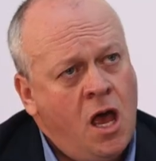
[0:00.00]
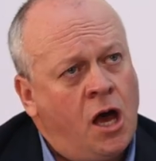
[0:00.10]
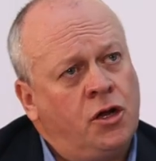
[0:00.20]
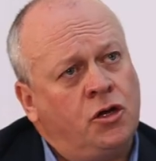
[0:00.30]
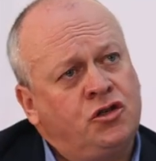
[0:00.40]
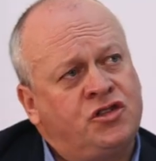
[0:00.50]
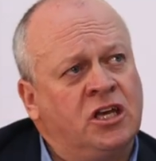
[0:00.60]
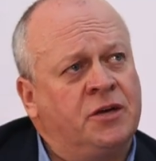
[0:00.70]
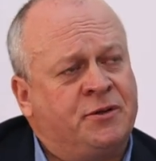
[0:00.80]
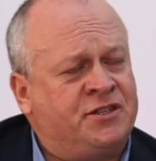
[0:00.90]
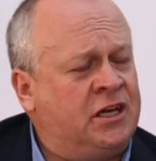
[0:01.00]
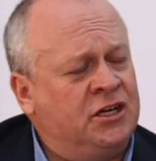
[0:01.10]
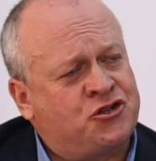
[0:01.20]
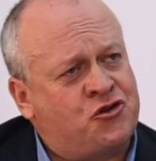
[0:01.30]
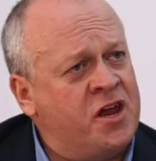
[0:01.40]
And are you seeing a particular
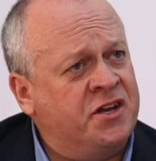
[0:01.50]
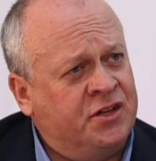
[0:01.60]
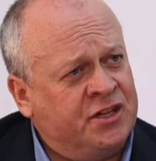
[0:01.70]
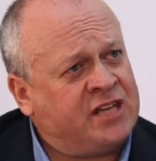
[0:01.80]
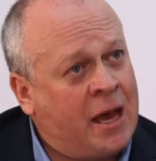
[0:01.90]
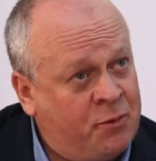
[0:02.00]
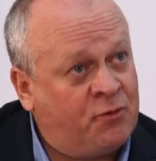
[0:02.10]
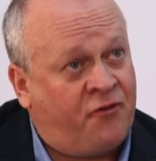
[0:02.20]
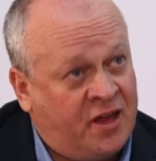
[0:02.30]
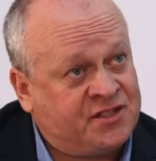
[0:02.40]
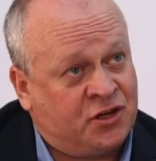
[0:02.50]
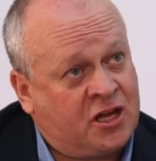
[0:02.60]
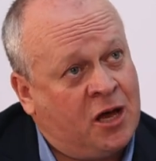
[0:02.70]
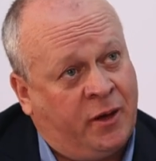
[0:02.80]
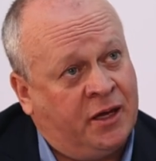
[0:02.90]
trend in the type of events that are
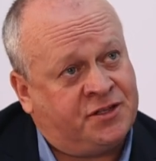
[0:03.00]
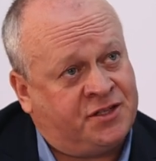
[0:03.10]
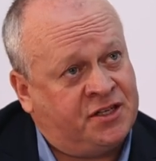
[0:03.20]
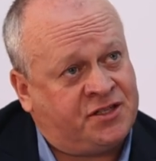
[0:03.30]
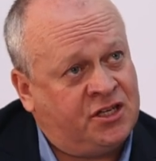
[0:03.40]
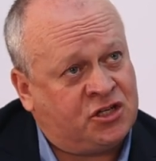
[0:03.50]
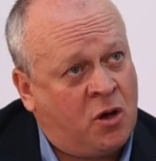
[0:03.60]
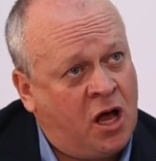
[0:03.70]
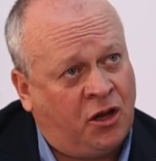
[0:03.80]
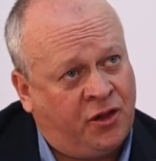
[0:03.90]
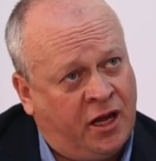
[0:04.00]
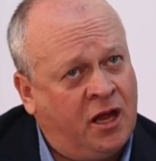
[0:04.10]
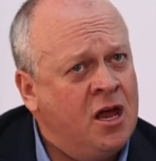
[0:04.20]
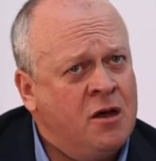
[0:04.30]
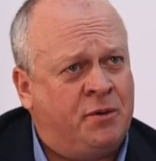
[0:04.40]
coming into DC as well? Are there
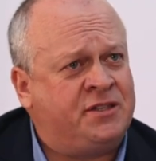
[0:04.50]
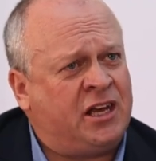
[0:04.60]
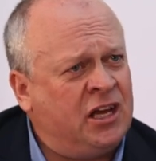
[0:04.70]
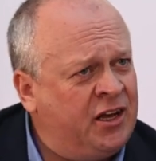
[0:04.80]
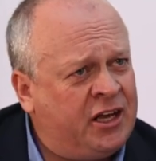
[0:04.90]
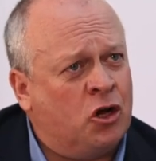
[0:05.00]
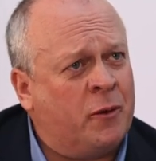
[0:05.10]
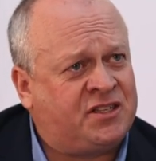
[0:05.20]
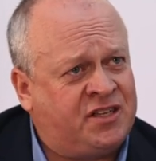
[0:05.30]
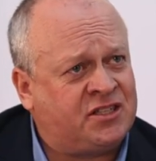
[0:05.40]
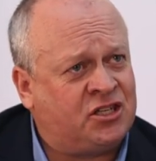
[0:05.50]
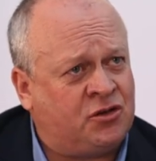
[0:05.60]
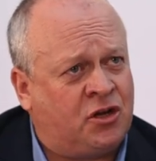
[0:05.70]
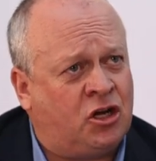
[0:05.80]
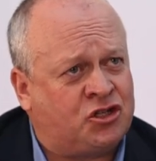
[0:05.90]
particular economic sectors
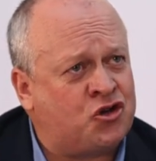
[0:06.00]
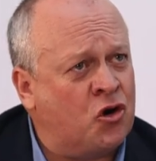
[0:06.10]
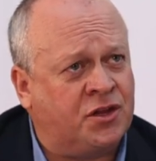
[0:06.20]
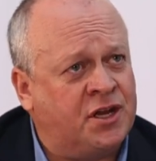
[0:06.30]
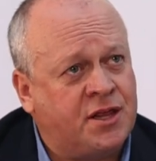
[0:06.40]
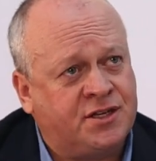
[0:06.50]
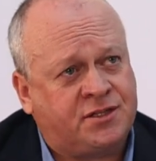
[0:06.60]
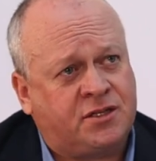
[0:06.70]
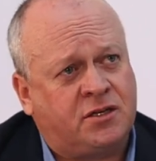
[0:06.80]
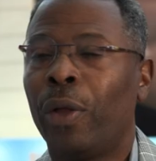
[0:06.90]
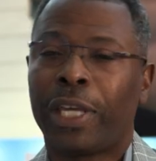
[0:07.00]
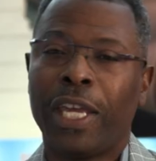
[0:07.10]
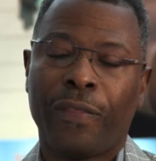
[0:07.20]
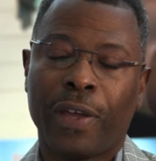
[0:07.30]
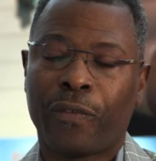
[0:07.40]
that are stronger than others? Well, the
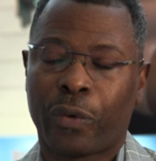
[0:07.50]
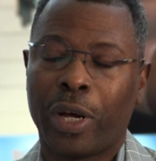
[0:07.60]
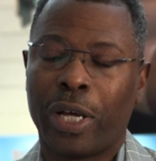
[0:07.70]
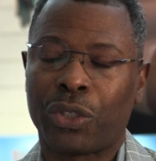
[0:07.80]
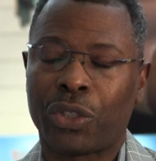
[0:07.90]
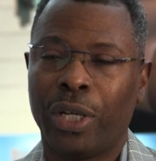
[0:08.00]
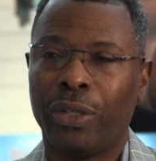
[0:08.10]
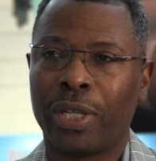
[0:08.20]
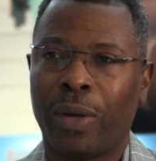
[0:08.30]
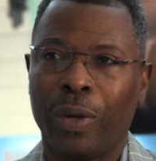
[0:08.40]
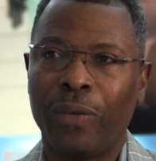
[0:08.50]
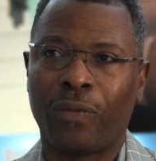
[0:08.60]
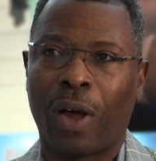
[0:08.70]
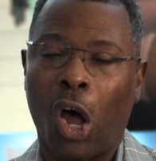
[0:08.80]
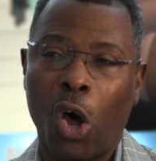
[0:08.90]
key thing for us is that
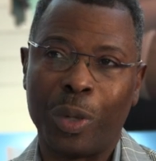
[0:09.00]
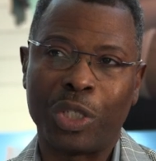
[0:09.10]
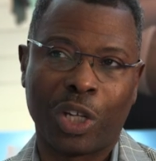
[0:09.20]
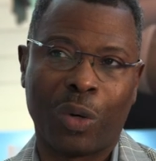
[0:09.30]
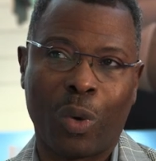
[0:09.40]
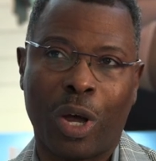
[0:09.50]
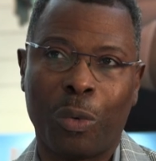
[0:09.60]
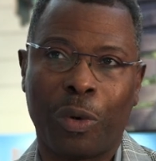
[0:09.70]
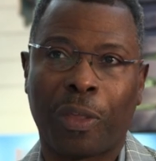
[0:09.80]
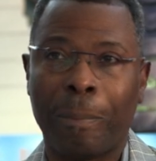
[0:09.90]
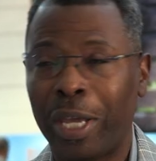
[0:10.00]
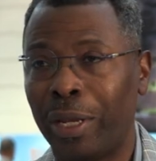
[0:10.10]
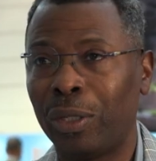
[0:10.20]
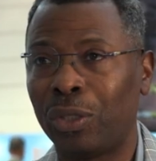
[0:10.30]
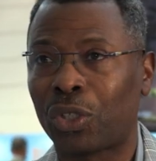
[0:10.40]
we've always done well with the
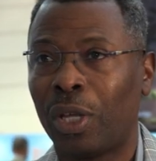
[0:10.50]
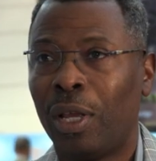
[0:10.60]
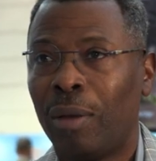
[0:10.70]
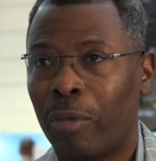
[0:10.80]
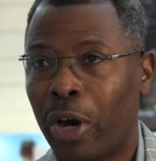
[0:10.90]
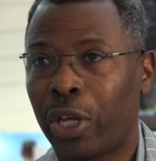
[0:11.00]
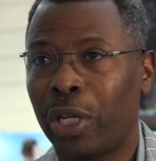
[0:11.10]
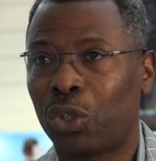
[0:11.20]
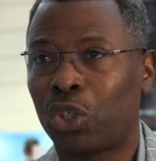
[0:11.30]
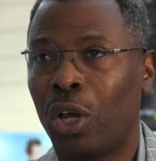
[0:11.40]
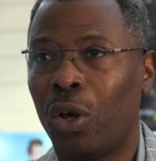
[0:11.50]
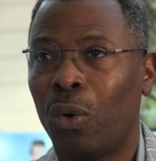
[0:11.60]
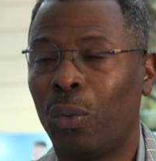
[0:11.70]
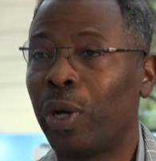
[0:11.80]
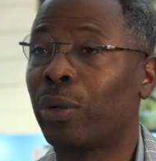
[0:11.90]
meetings market,
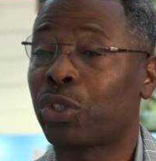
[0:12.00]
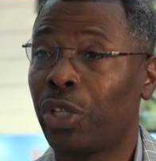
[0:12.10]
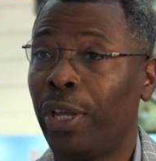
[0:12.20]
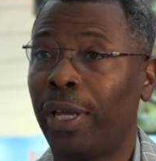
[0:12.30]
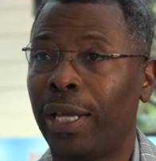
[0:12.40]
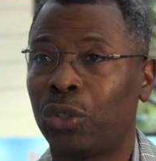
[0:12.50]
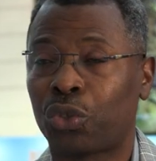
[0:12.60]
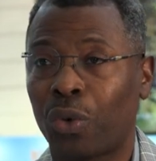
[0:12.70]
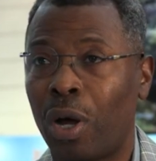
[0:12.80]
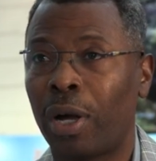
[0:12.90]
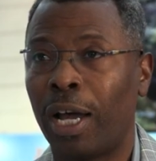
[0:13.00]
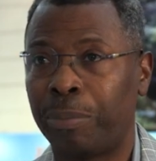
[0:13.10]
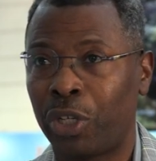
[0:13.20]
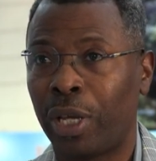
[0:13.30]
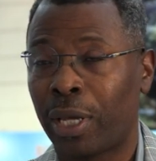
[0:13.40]
so we're seeing a strong
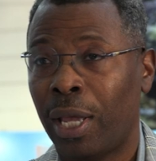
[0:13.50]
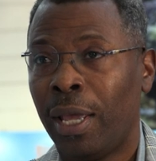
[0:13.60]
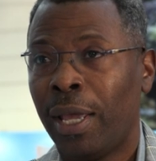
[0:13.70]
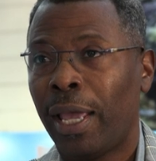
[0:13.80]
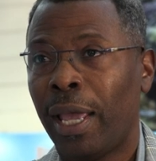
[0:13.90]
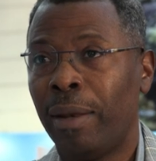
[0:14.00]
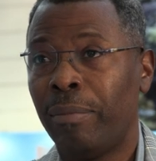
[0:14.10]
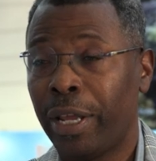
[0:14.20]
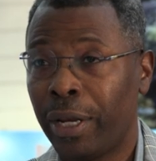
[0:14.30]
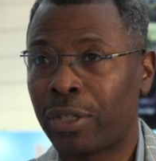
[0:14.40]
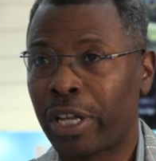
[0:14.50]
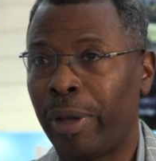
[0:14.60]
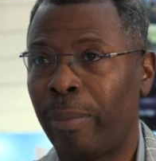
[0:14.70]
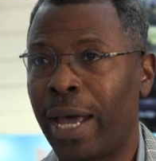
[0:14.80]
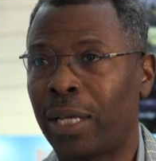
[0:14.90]
uptick in meetings
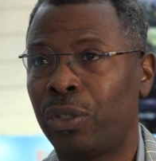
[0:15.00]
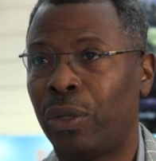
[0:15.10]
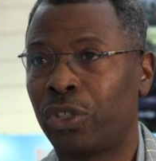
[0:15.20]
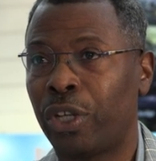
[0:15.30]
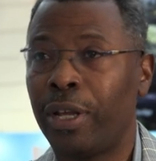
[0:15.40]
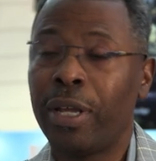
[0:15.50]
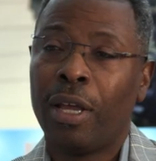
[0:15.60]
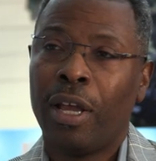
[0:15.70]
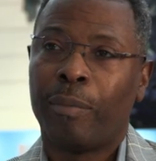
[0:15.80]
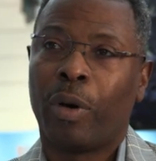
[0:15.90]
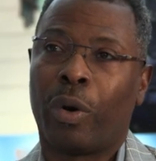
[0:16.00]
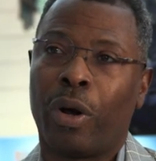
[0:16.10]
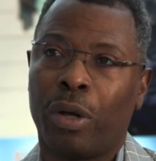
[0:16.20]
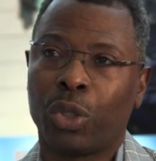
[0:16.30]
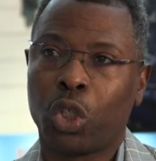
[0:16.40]
coming back to the city, but we're
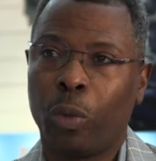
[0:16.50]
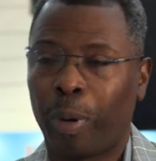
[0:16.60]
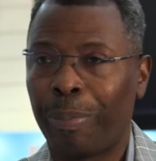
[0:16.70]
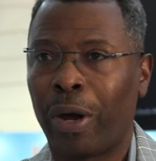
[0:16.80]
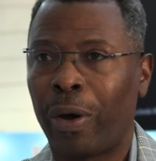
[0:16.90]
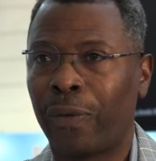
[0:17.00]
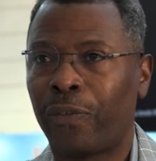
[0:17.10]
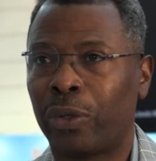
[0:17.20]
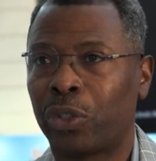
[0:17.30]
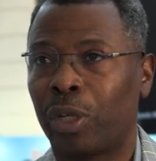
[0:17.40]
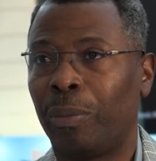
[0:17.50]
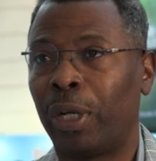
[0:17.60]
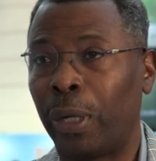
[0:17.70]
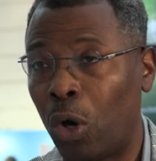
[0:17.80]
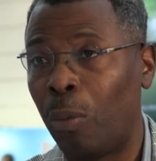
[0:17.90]
also preparing for
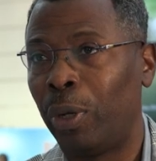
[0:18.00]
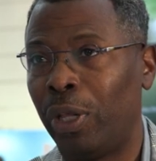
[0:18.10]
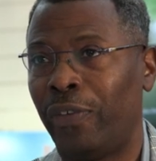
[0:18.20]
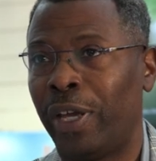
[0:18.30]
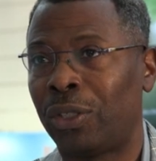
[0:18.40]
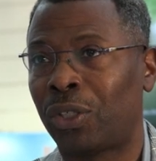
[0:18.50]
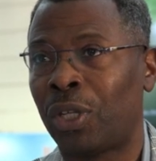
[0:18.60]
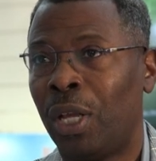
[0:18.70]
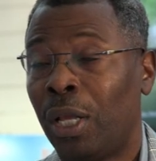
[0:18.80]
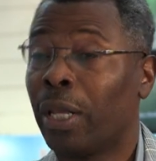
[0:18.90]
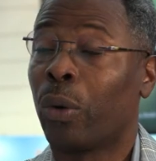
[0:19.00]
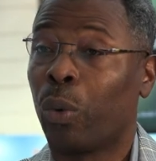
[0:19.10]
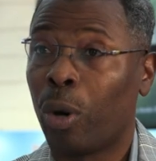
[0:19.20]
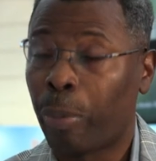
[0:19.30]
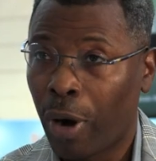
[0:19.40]
some global events like
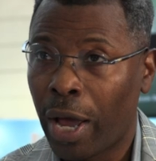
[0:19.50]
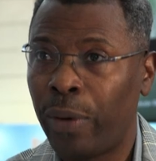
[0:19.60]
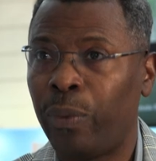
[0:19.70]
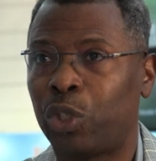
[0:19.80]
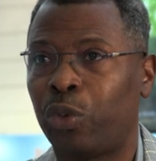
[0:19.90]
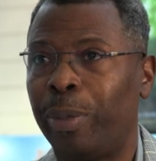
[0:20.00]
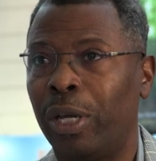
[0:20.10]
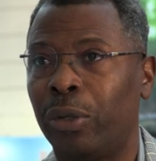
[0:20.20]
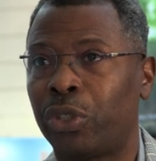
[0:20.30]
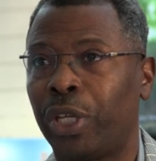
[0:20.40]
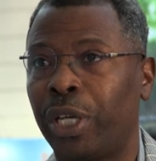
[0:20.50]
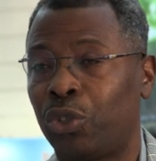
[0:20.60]
World Pride, which we'll be hosting